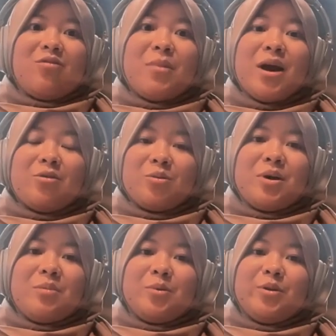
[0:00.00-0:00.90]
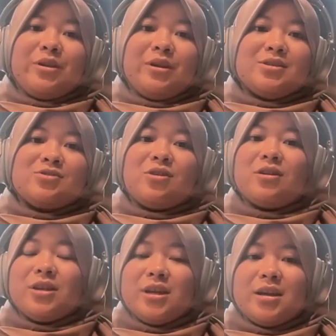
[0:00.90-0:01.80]
of my own bubble that are
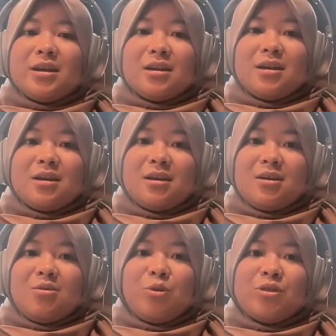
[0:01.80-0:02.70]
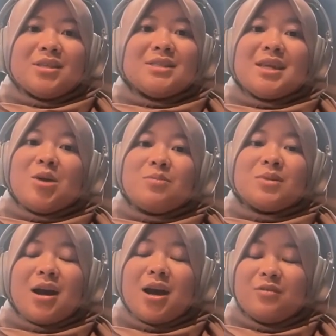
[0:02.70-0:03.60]
struggling with the
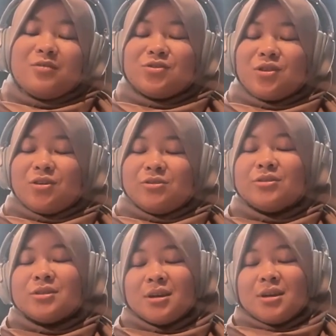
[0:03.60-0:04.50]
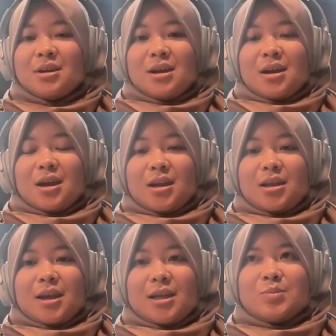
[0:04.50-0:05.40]
same kind of struggles. And
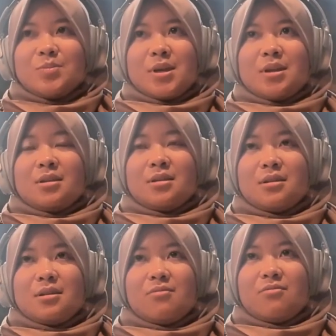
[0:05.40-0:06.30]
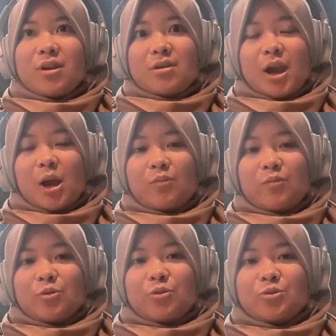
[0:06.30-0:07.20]
it has been very
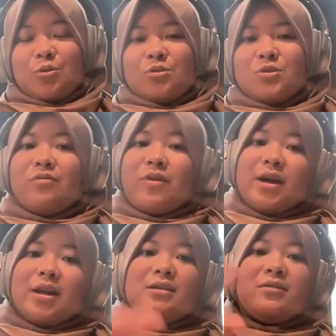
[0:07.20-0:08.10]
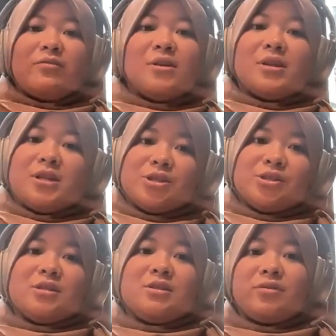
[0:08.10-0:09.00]
helpful to also find different
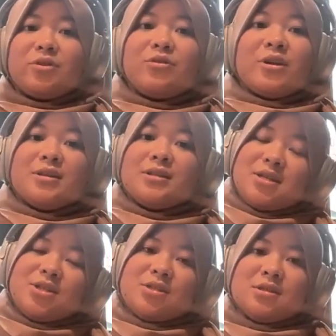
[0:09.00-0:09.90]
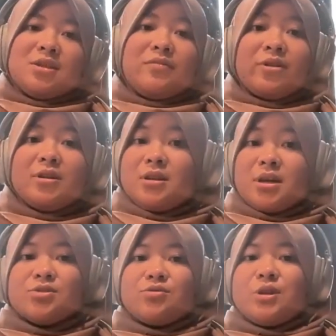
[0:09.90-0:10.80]
leaders in different organizations, different
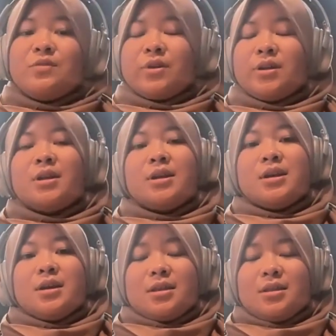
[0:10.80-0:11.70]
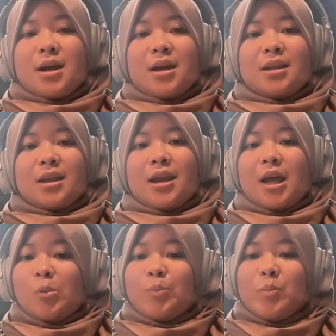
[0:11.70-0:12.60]
industry even, that can
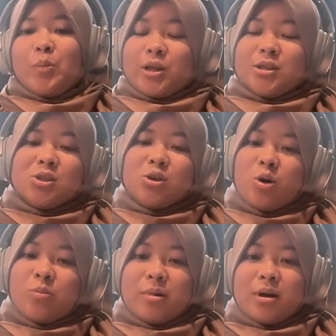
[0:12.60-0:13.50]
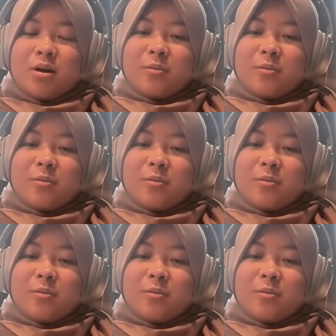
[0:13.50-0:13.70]
help me brainstorm,